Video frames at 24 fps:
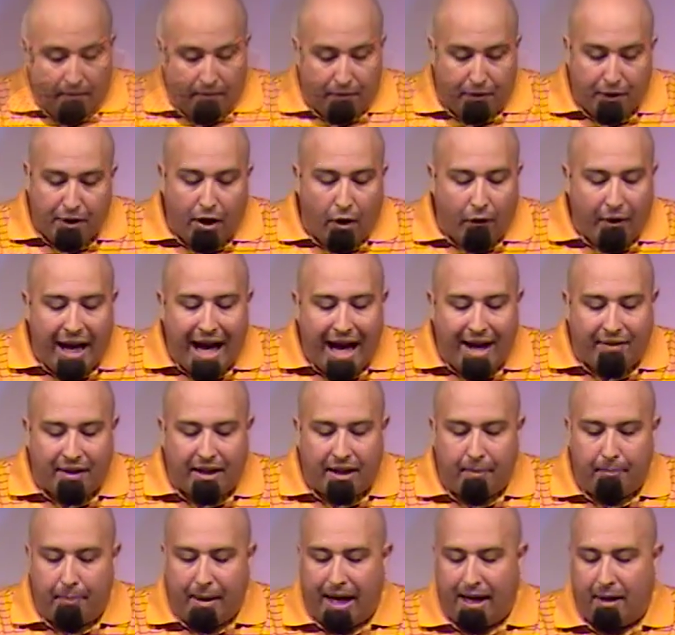If you don't have a
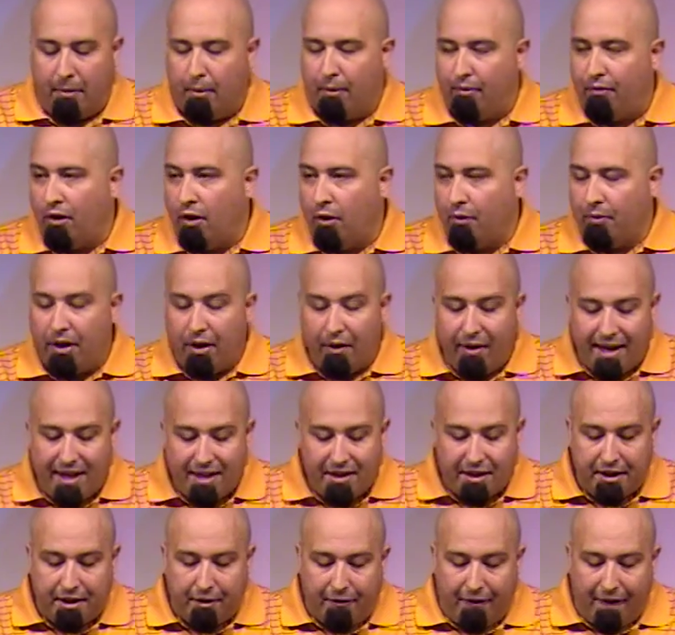compatible phone, there
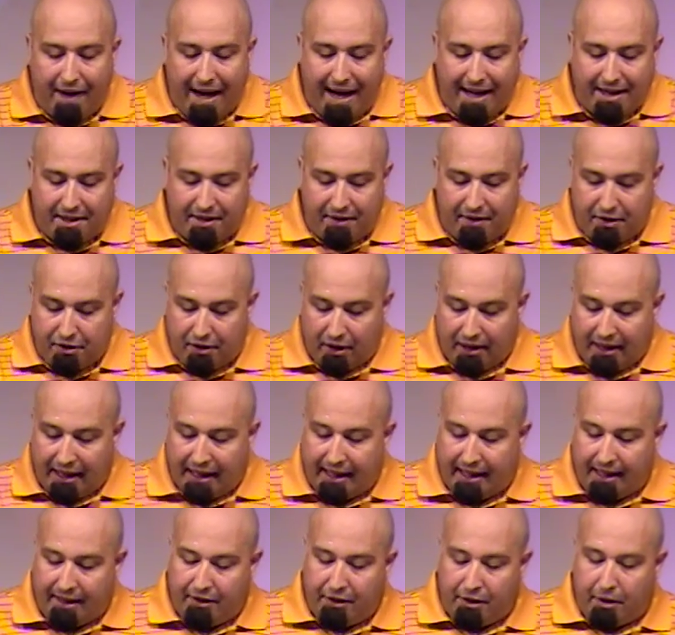is a device and there's a
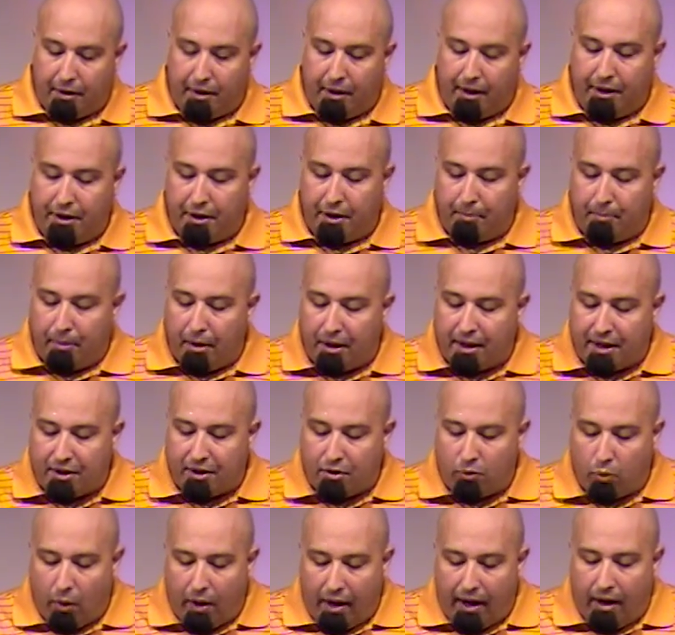link in your, in your book
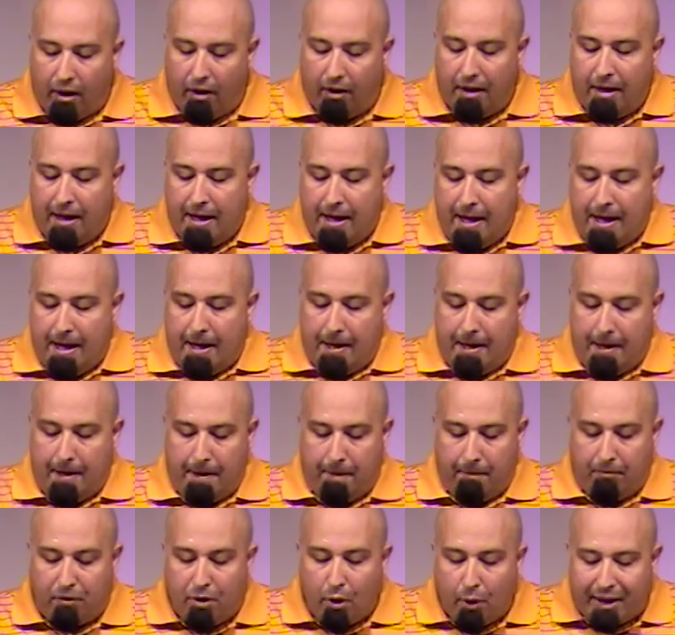as well
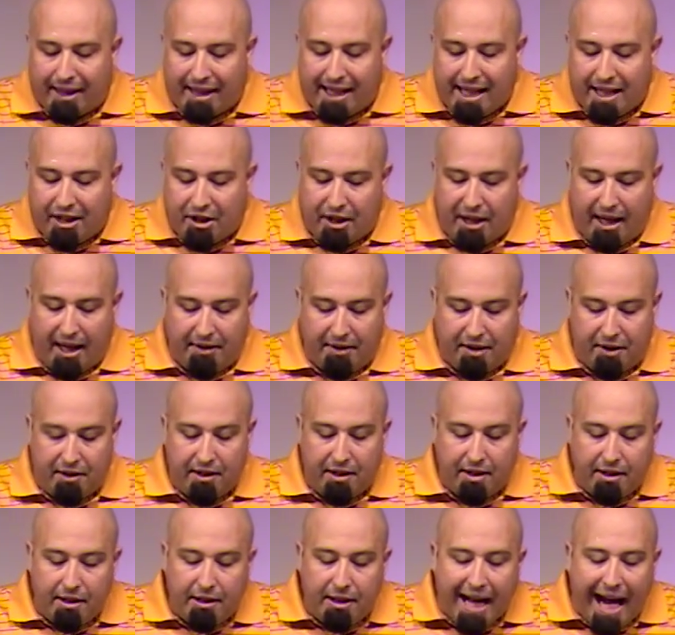um, to a keychain
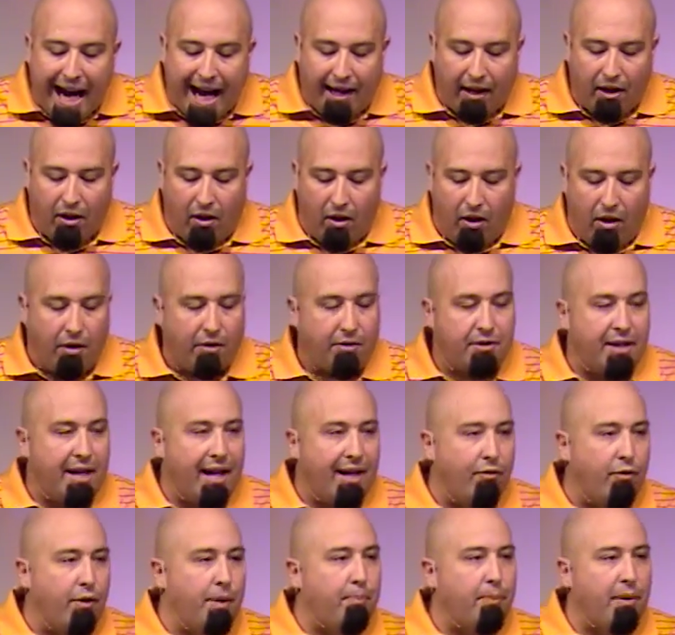that data logs
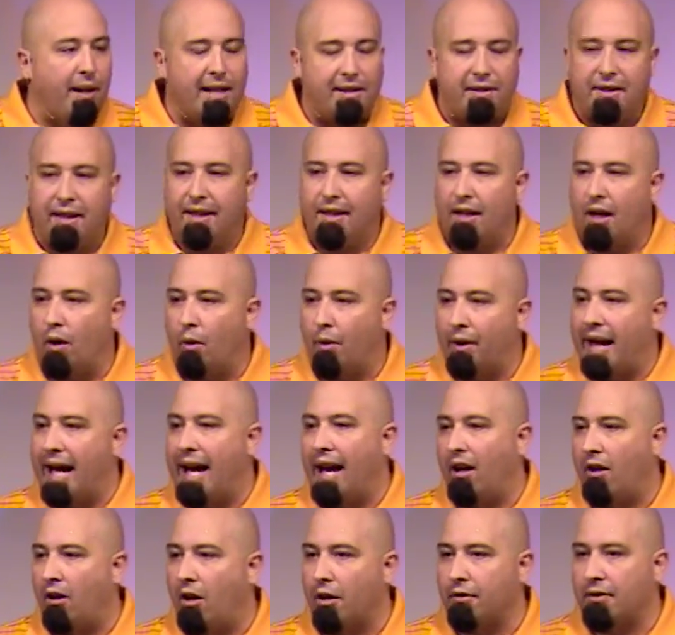every place they go and
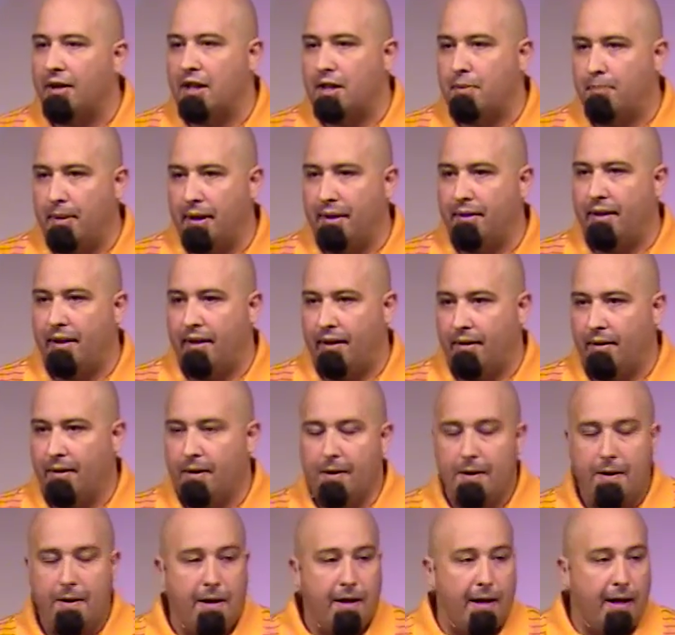how long they spend there.
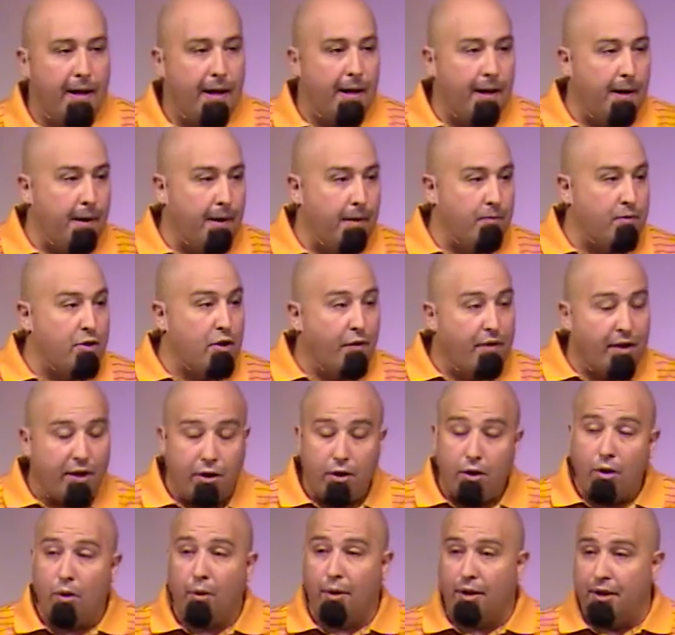Um, so that
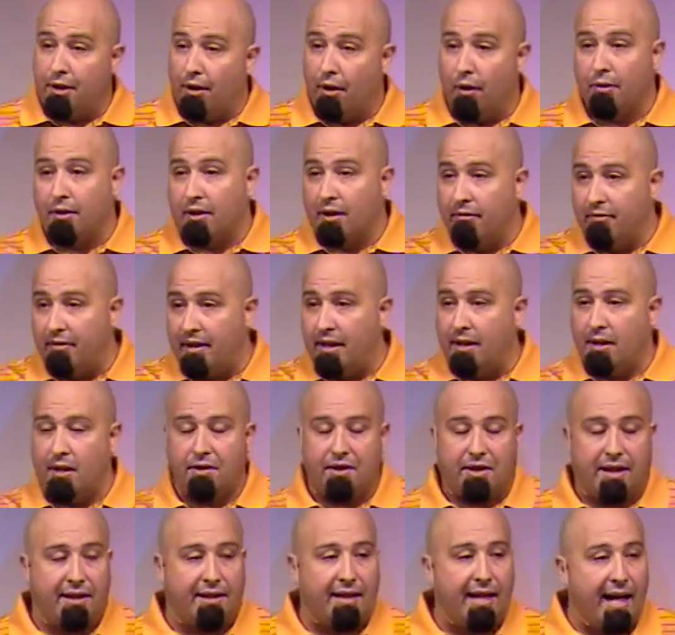you, in your own convenience,
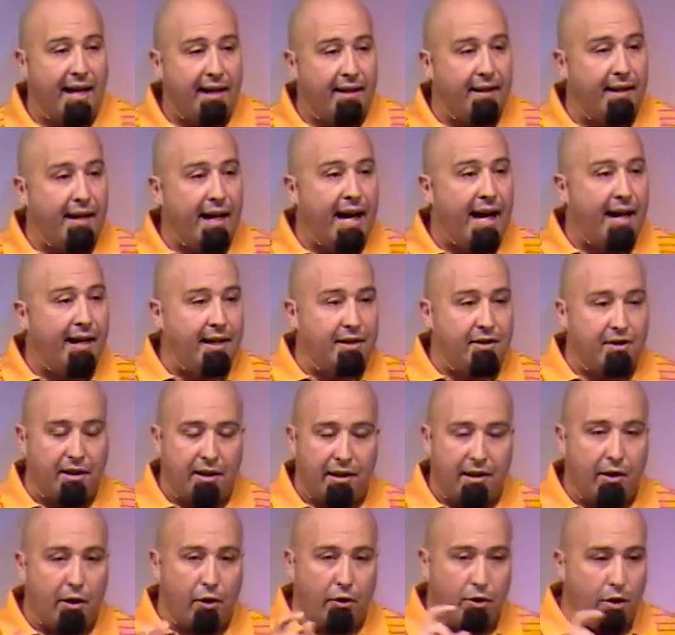can take that. It's a
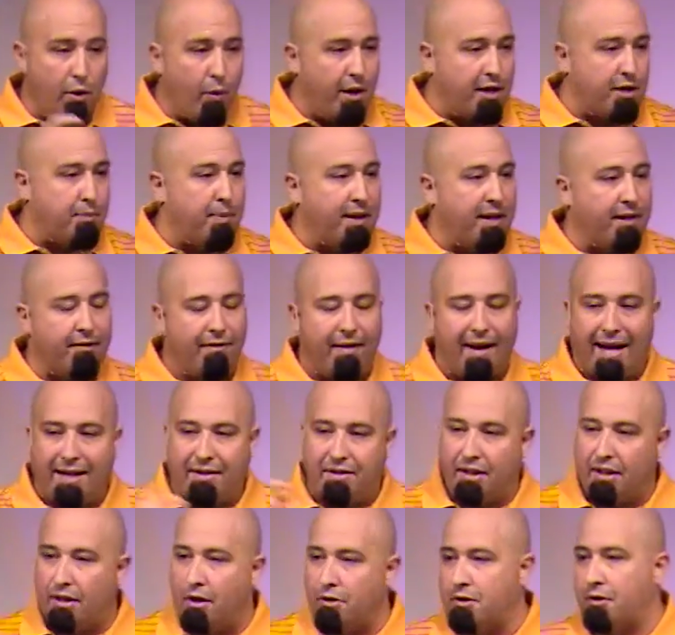little USB device
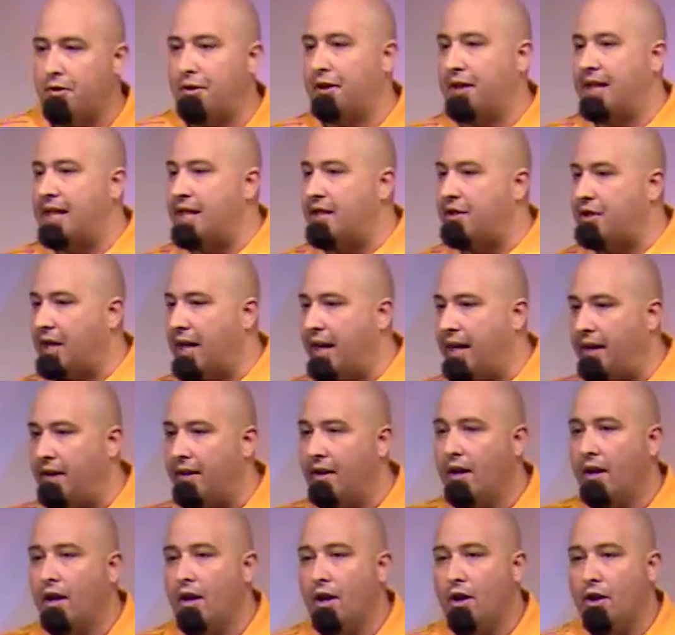that goes on their keychain.
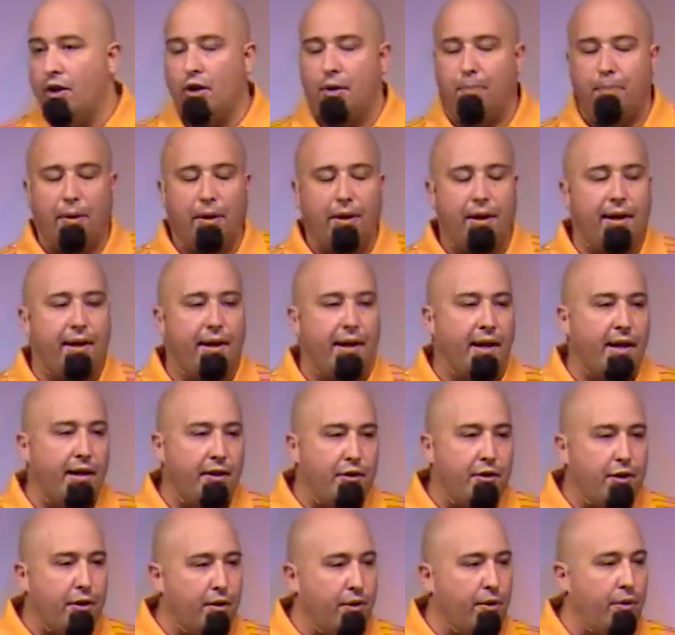You put it
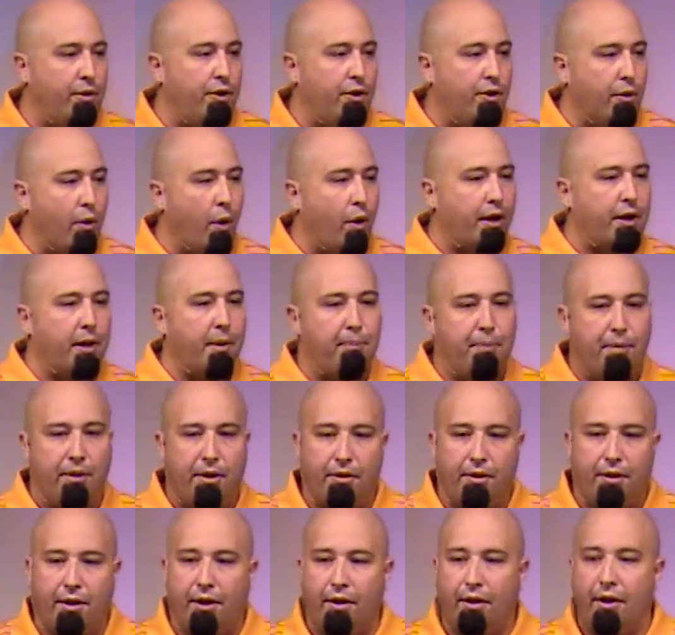into your
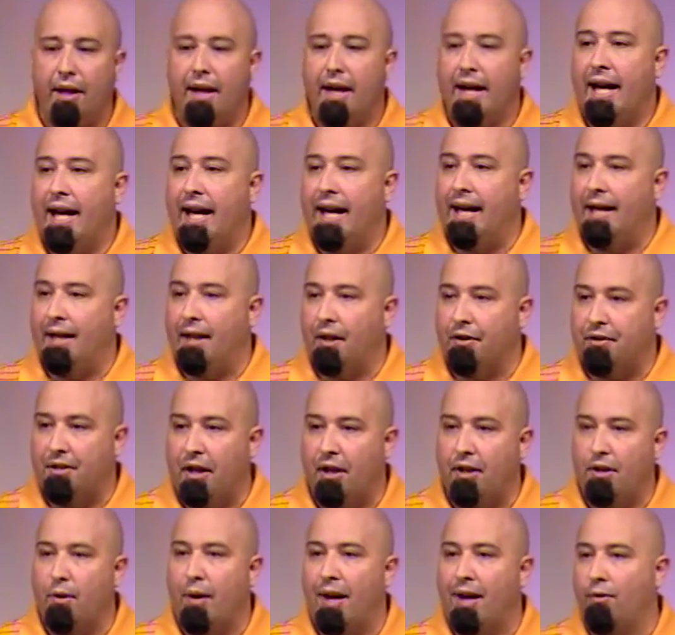computer, and it'll tell
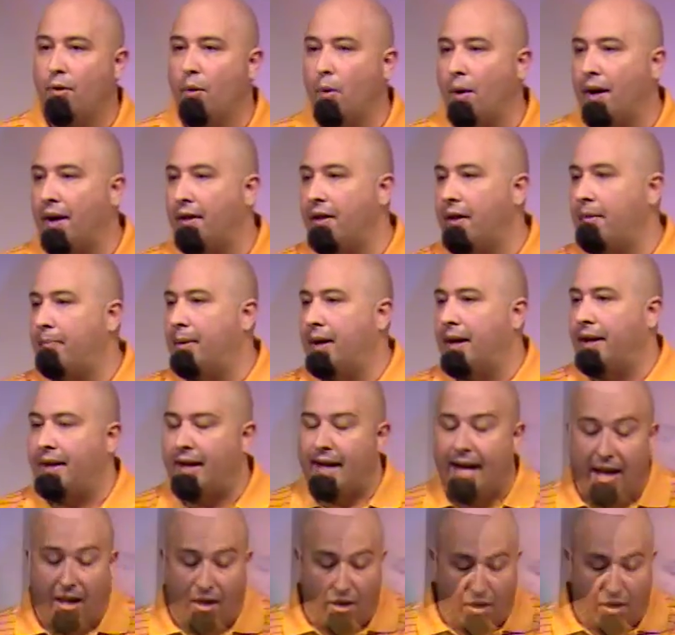you everywhere they've been and how